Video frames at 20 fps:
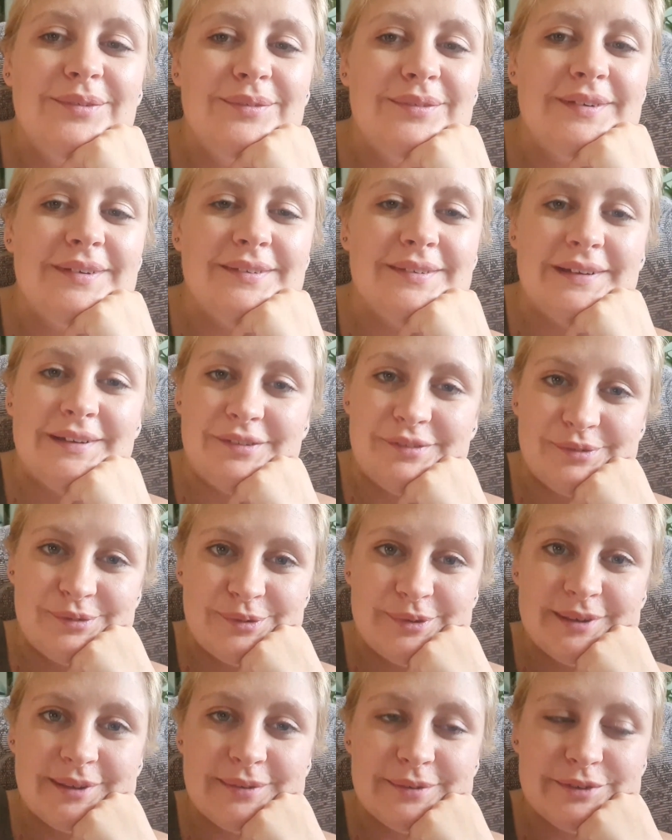Well, I
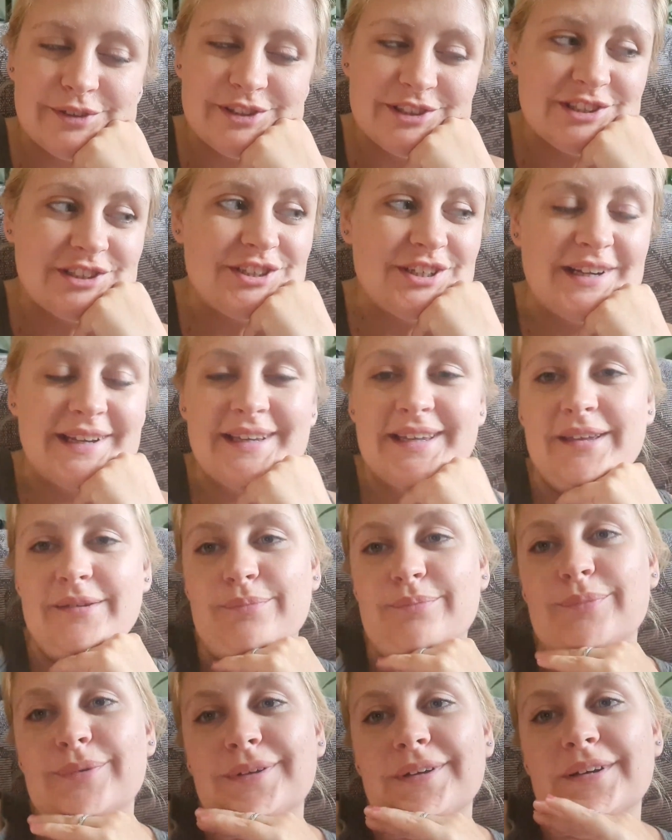thought I would just check
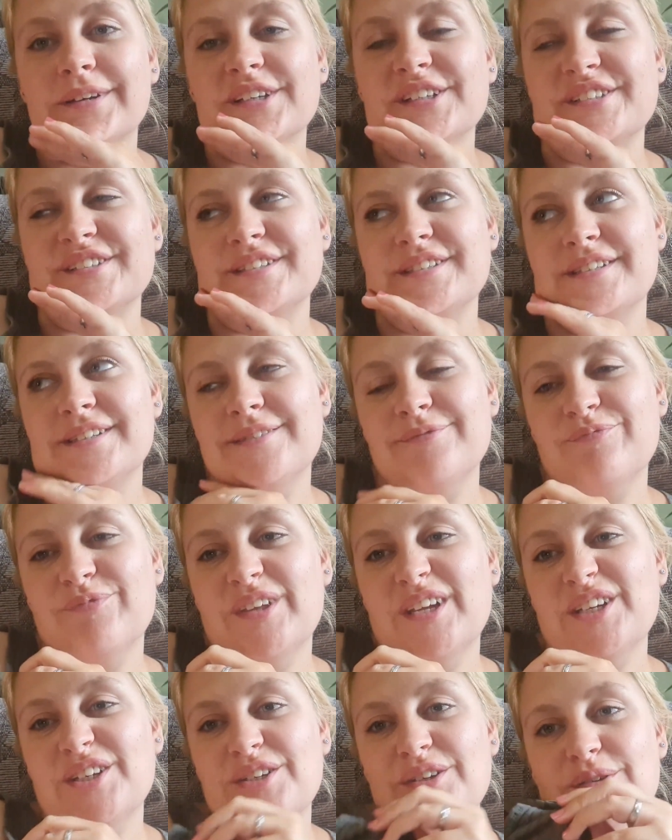in because,
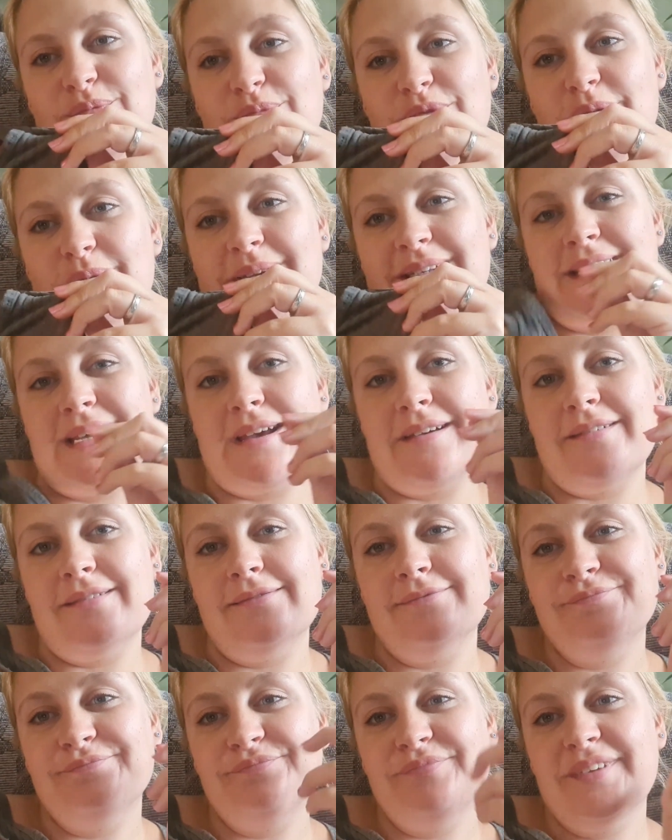as you can probably
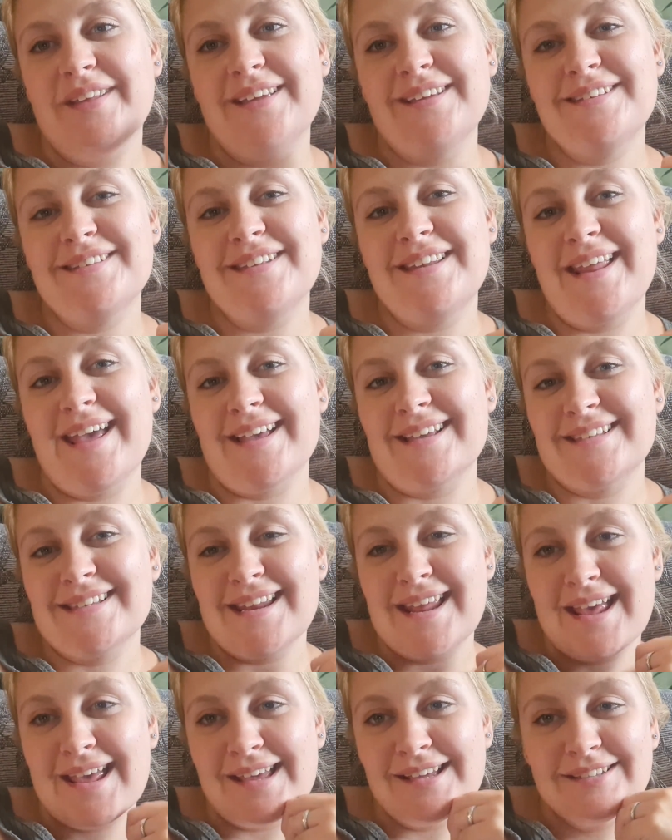tell, it's the next
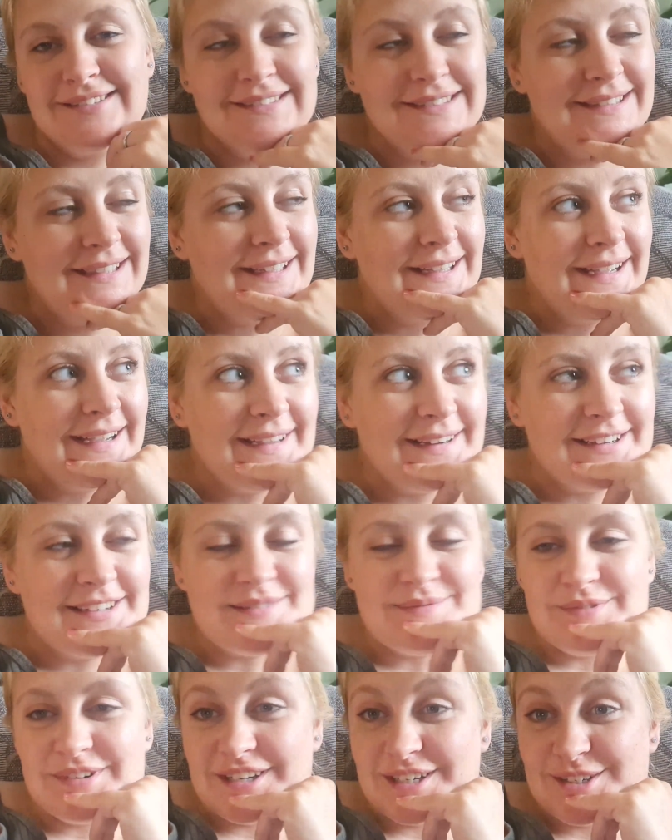day and I
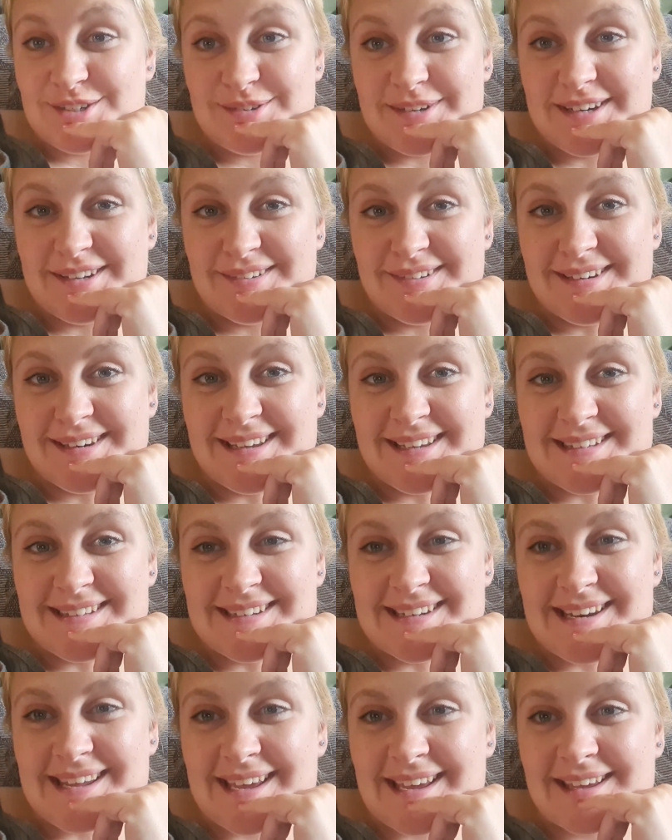didn't really do anything
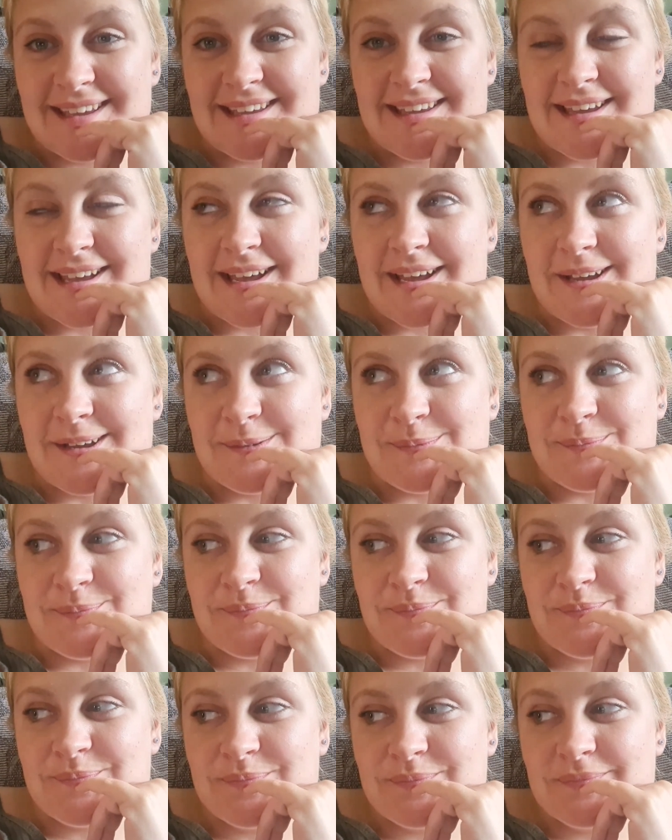yesterday.
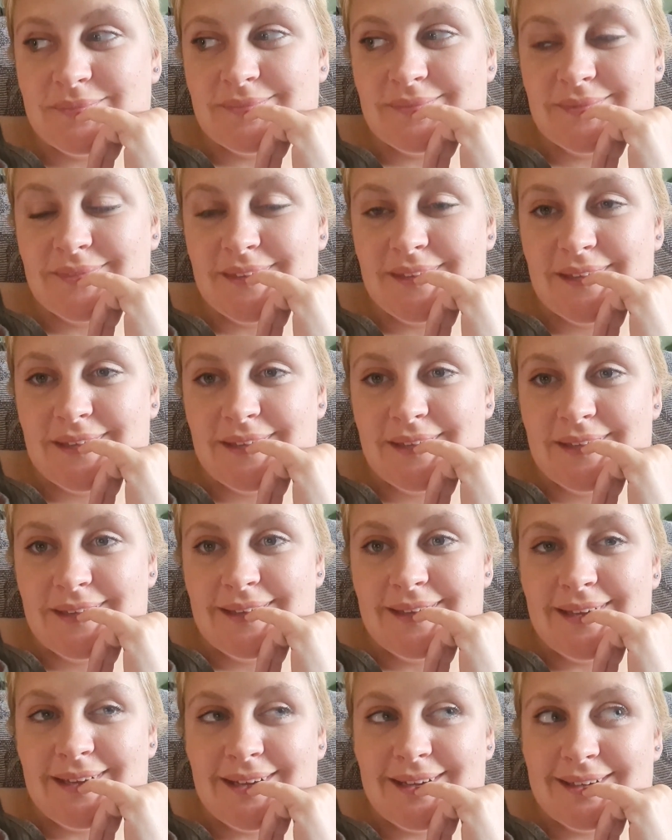
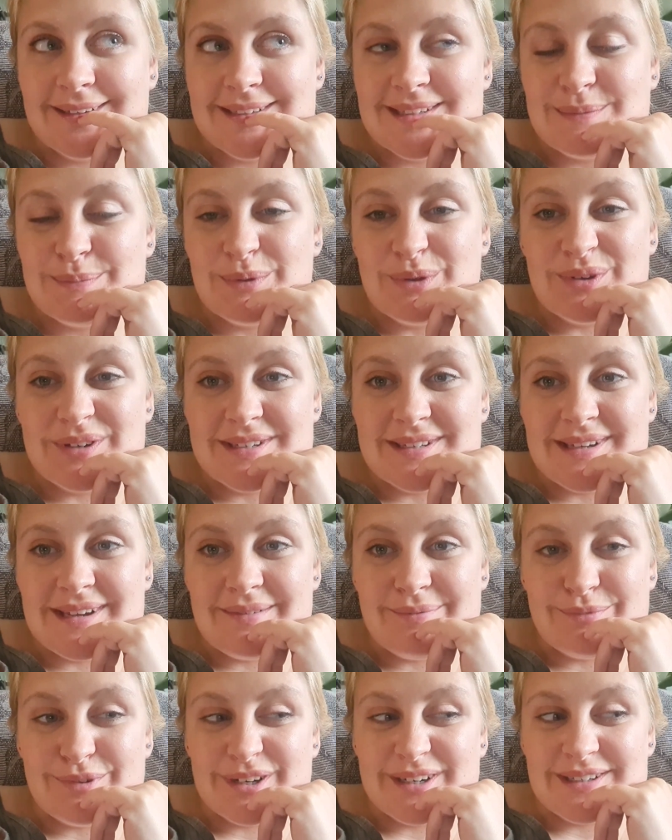And to be honest, I
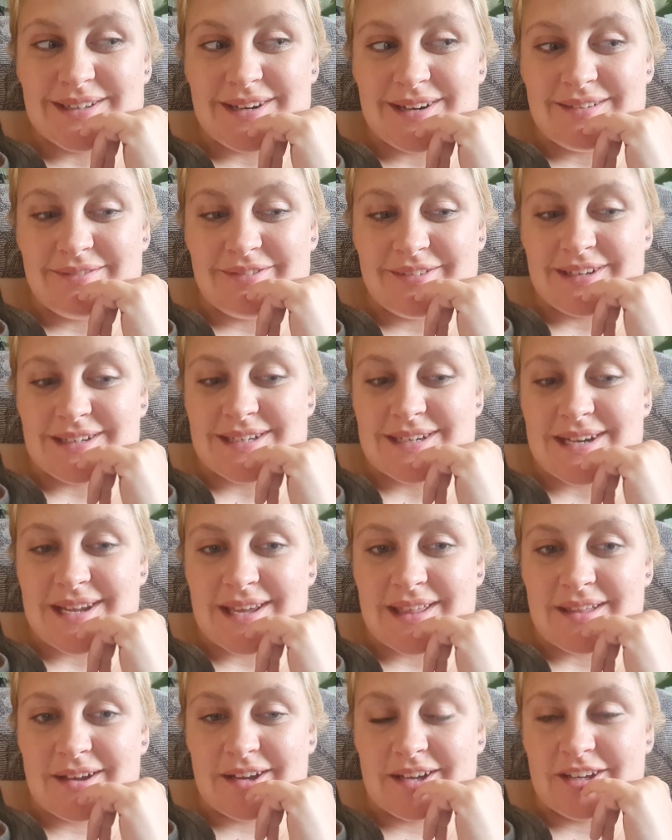haven't really done anything
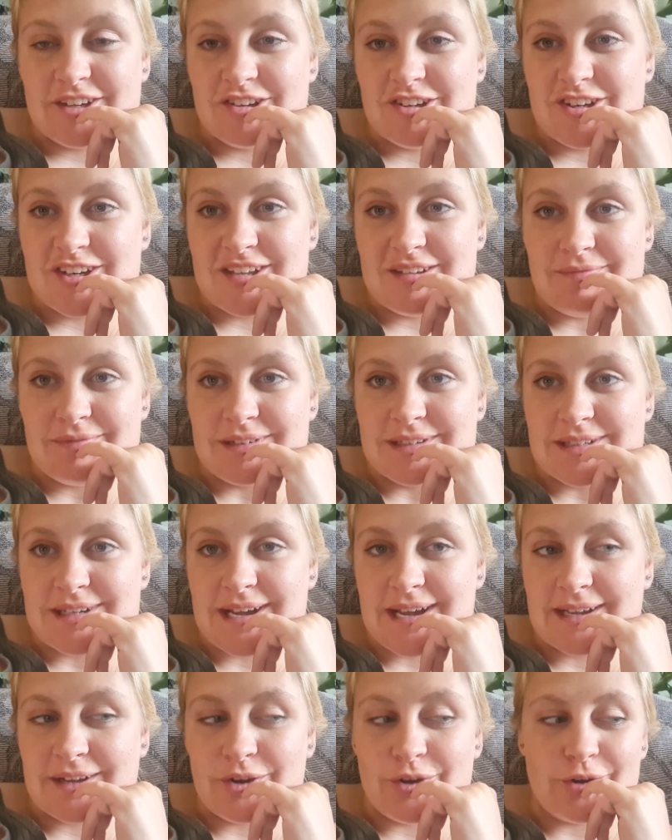today that I could even
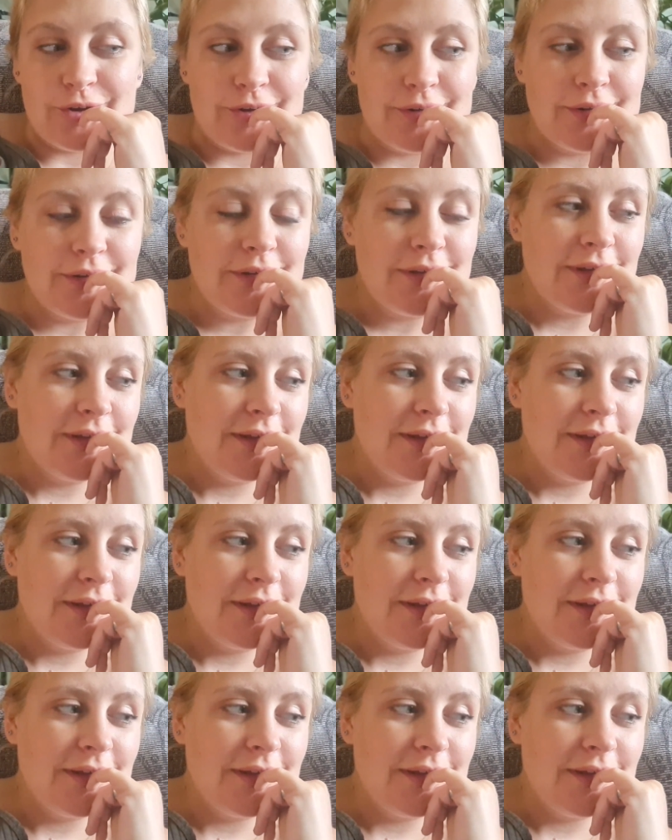tag on.